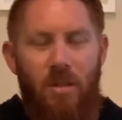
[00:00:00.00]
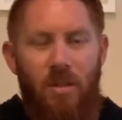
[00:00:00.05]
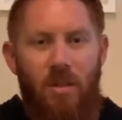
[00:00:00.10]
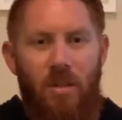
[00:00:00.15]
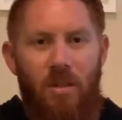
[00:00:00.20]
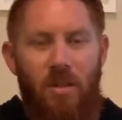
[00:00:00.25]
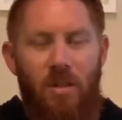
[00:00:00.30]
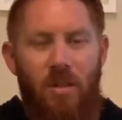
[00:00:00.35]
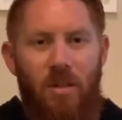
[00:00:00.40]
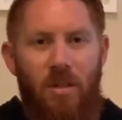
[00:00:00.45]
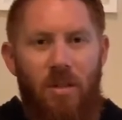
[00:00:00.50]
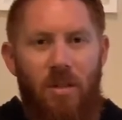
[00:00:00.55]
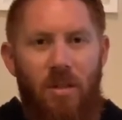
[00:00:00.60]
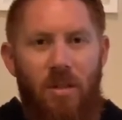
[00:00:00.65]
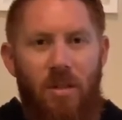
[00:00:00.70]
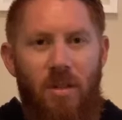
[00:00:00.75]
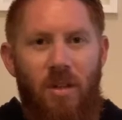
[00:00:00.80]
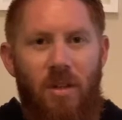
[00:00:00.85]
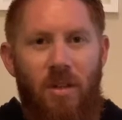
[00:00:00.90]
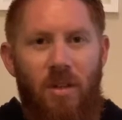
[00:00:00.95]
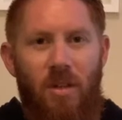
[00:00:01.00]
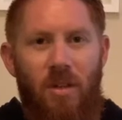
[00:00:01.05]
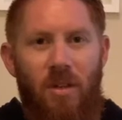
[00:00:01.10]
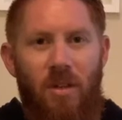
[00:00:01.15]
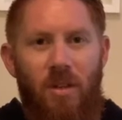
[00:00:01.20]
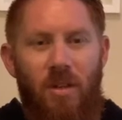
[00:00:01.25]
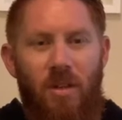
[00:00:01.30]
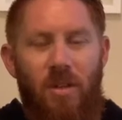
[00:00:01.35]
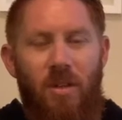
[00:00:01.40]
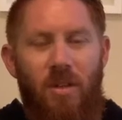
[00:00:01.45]

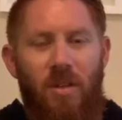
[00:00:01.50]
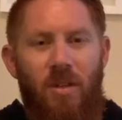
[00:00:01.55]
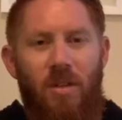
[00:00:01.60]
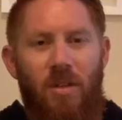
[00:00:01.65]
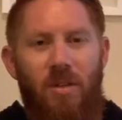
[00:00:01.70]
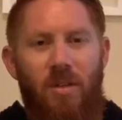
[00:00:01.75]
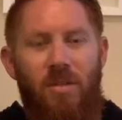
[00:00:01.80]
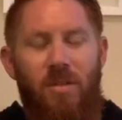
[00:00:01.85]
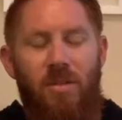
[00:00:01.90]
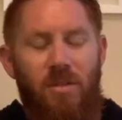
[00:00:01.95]
[no speech]